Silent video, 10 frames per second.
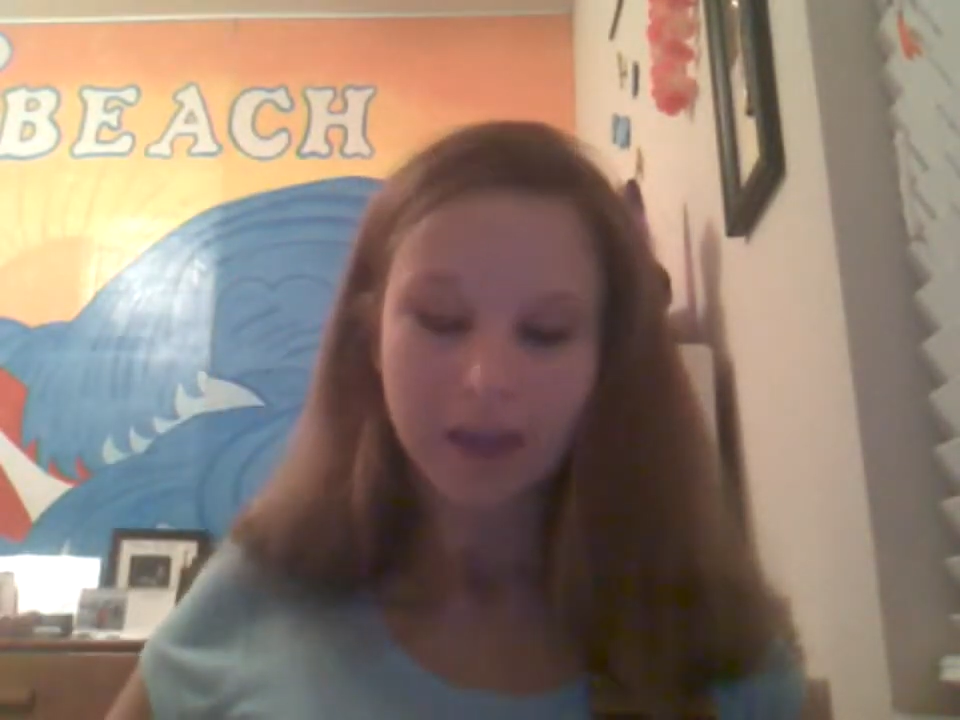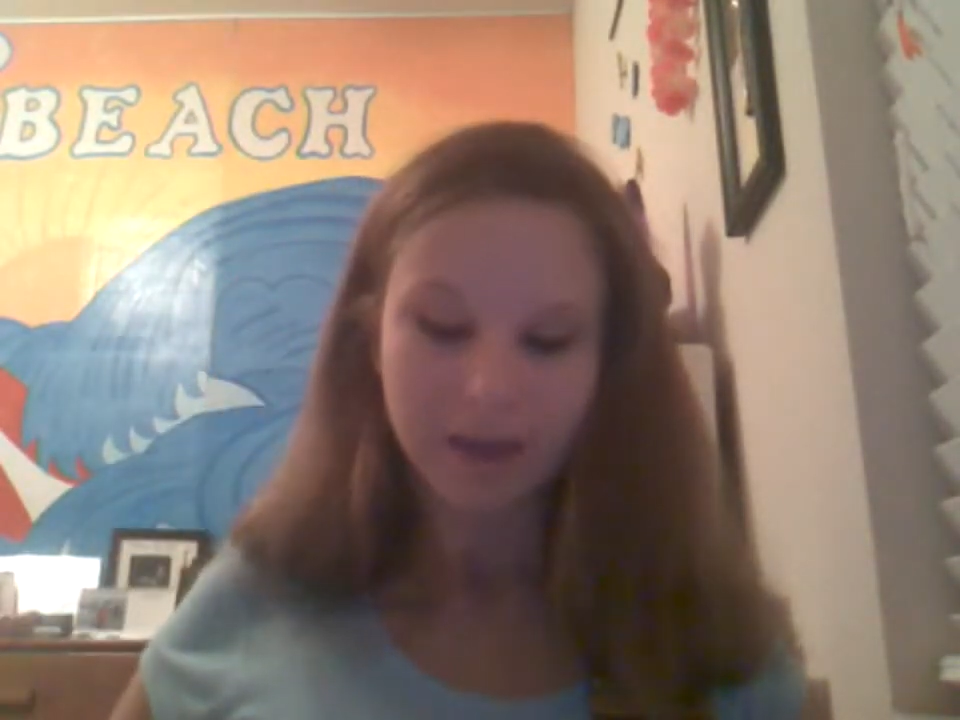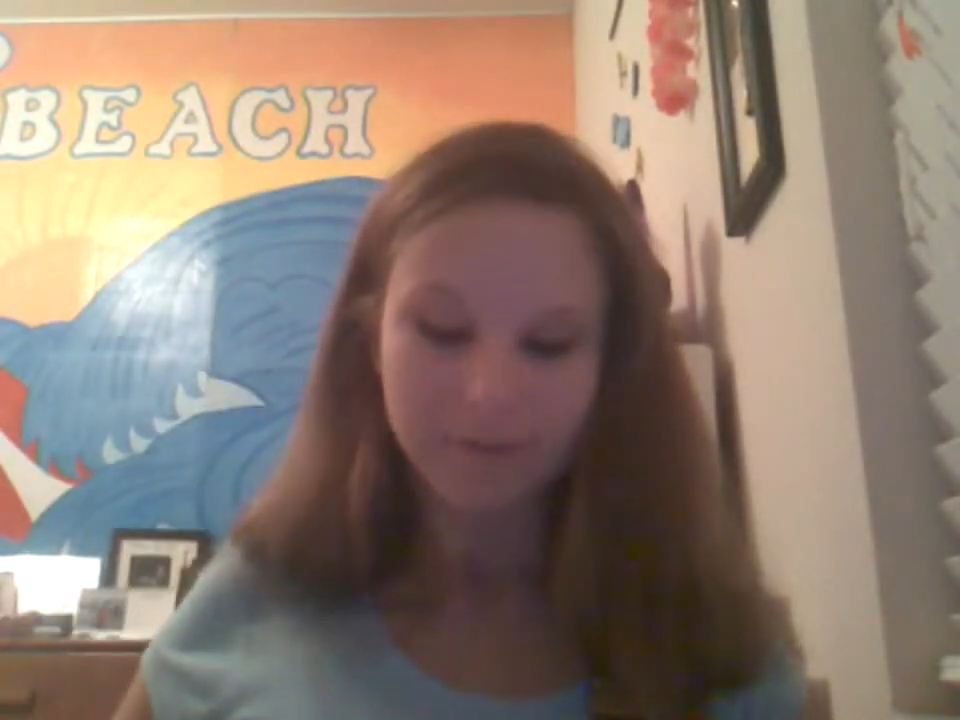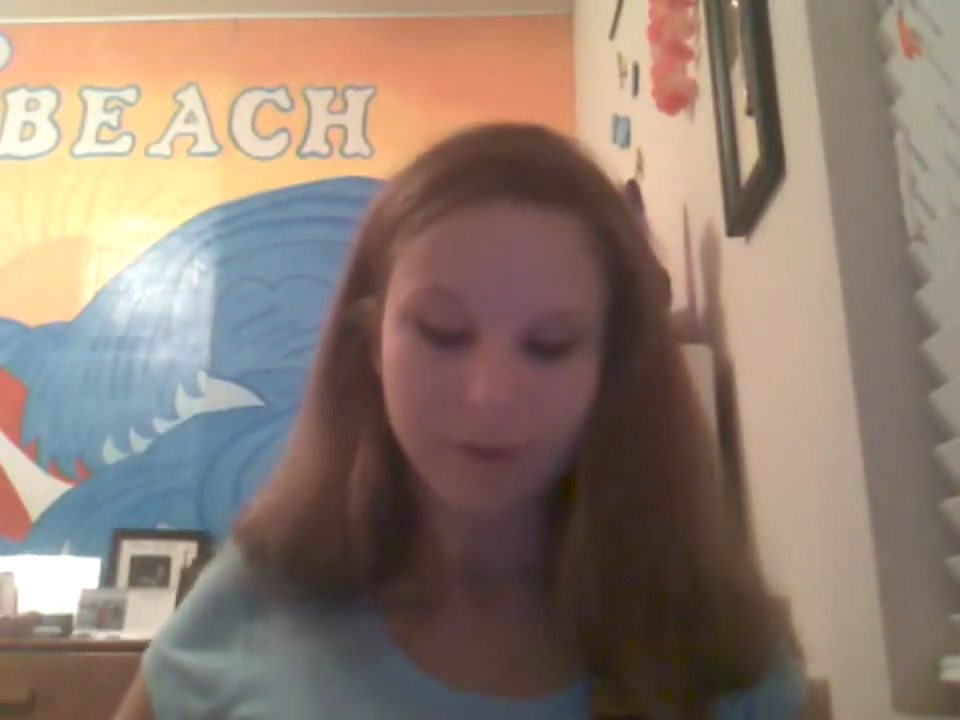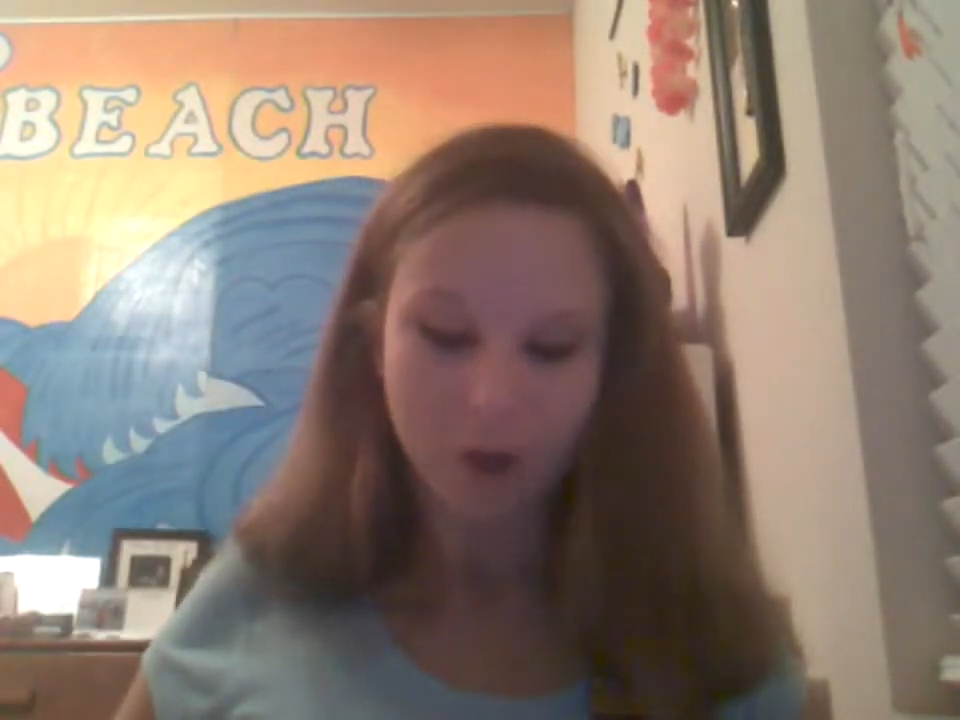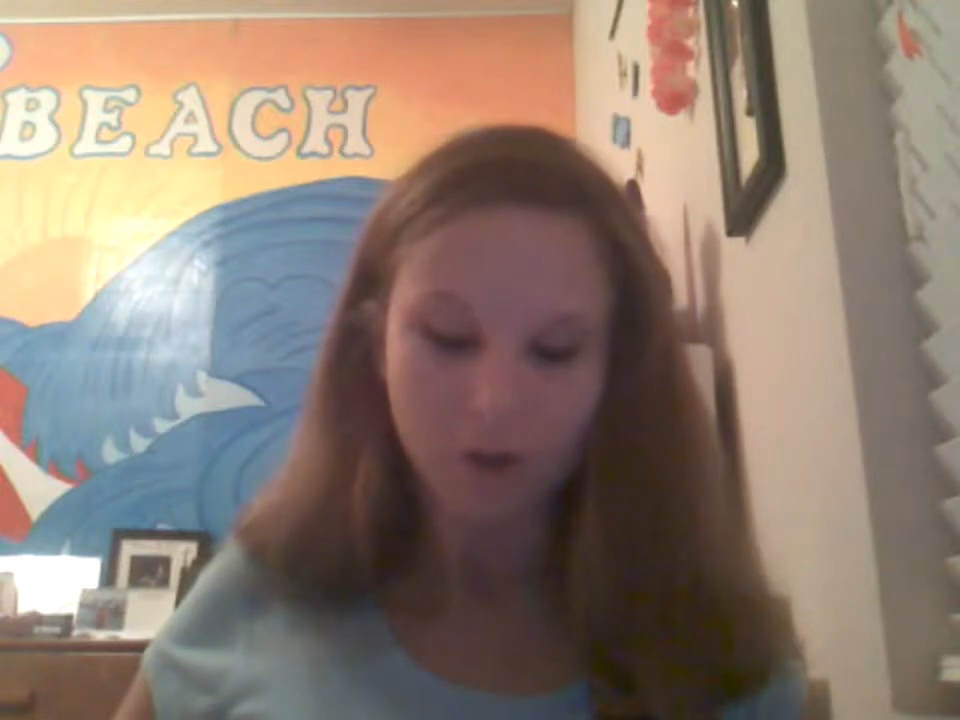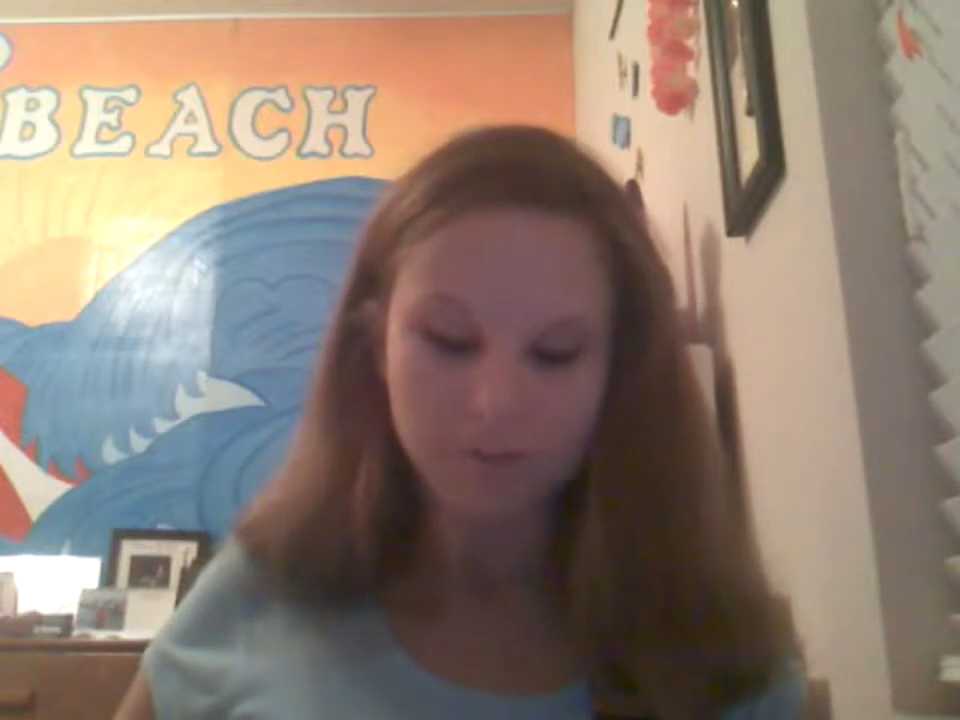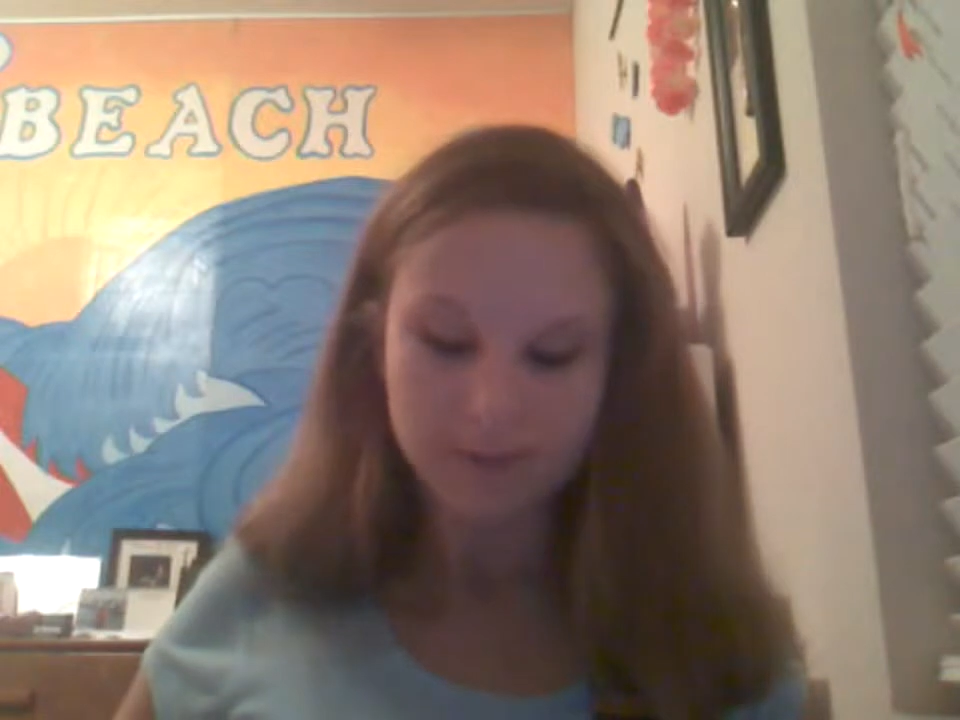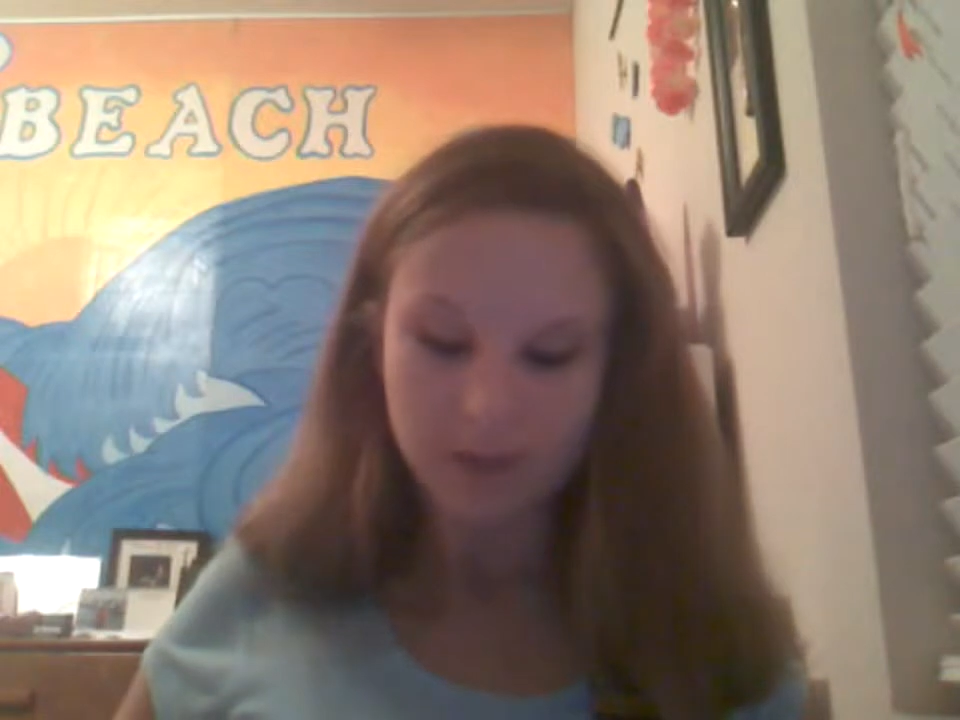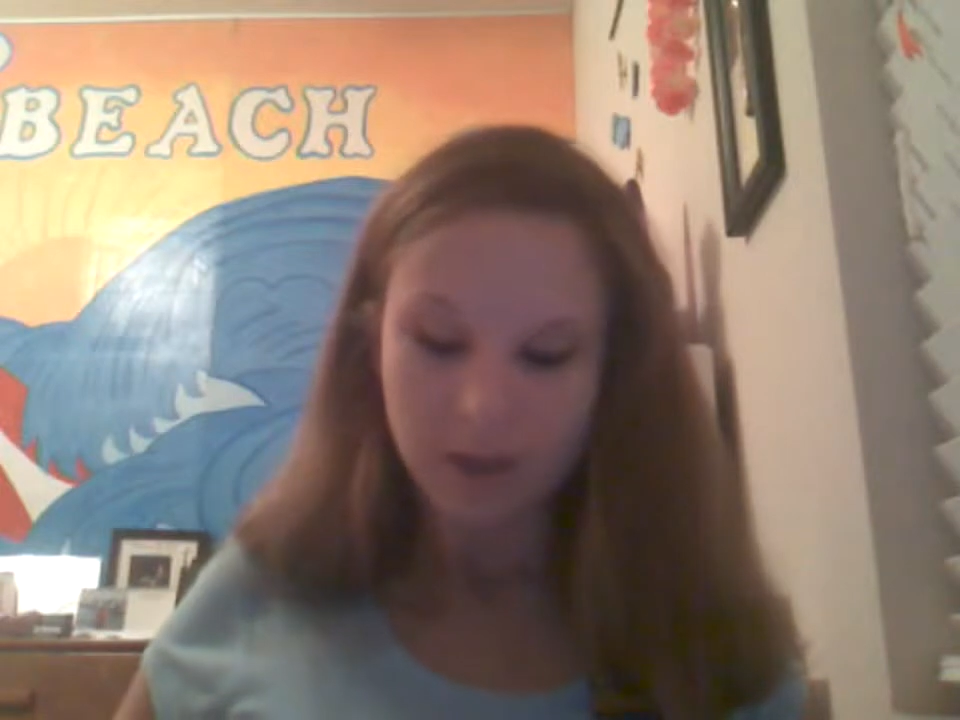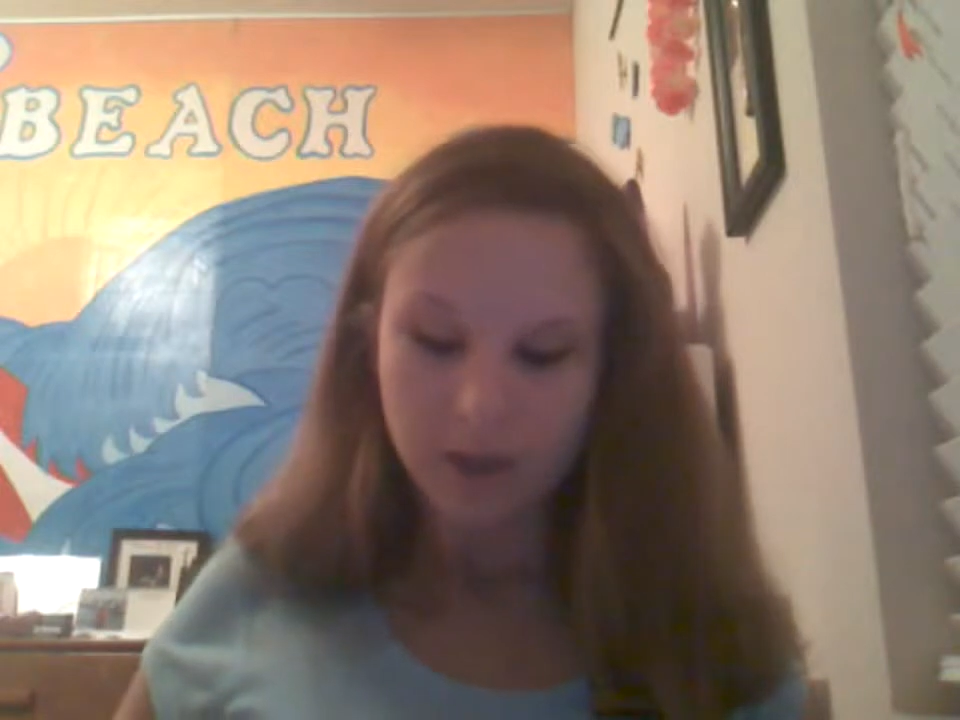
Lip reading: involves